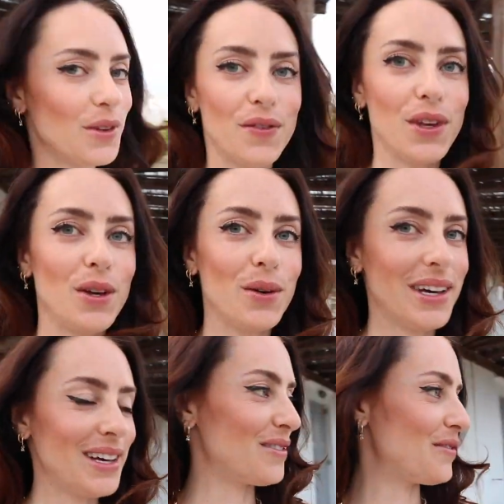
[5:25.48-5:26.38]
the view
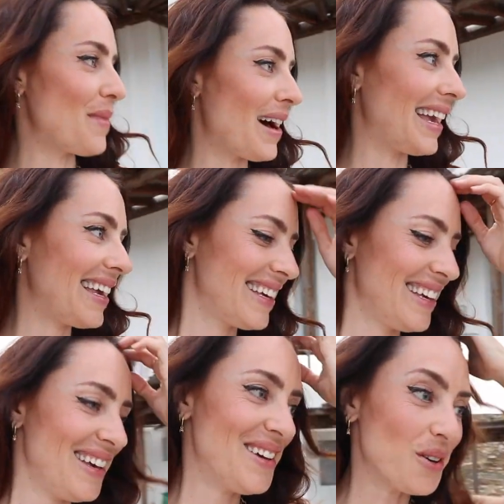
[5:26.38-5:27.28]
of my
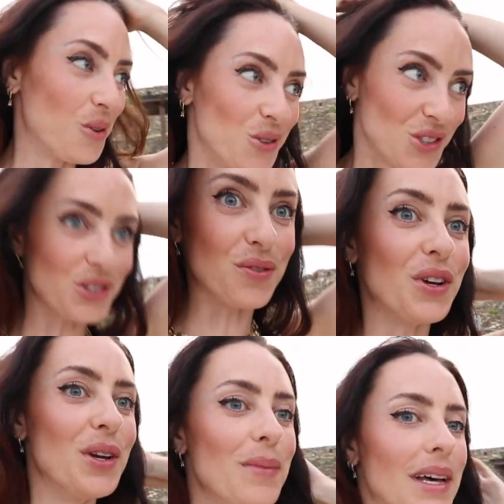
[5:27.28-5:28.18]
gorgeous
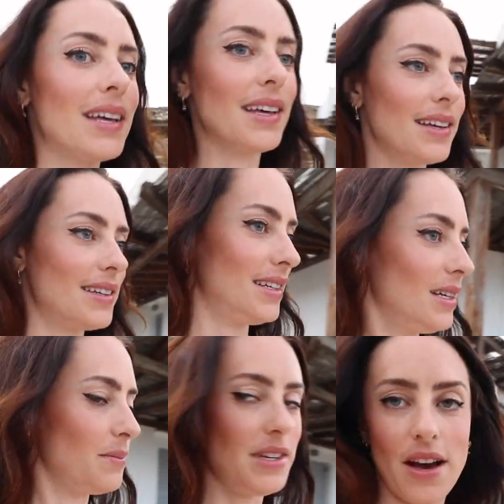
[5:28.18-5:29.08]
room,
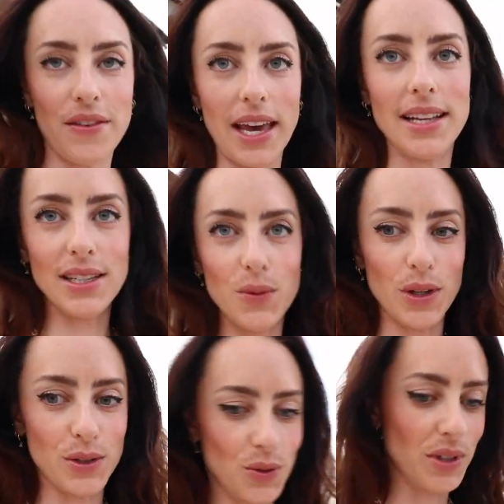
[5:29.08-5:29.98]
navigating
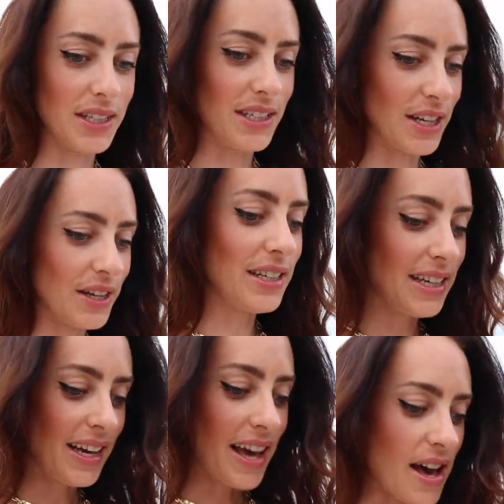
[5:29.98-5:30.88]
whilst talking to you.
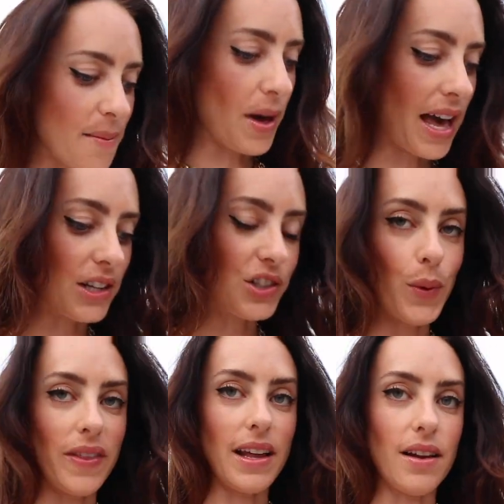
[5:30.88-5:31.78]
I actually
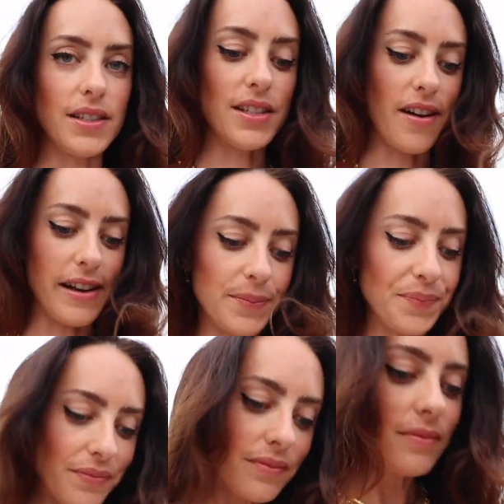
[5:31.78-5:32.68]
went there last night
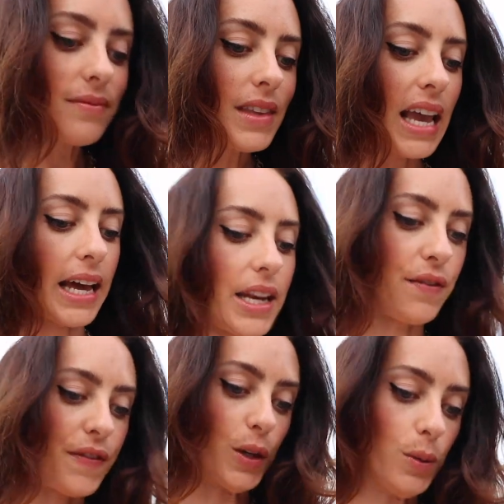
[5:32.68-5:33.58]
and I
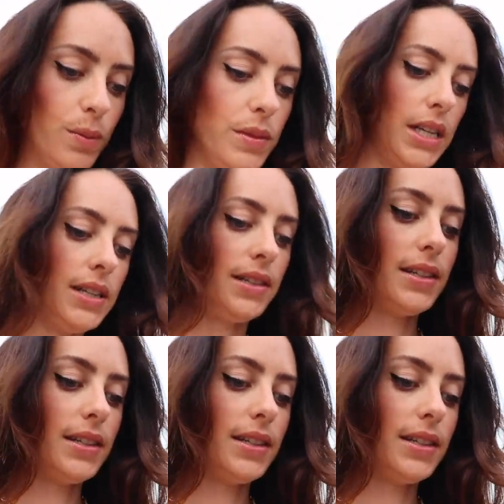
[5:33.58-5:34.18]
filmed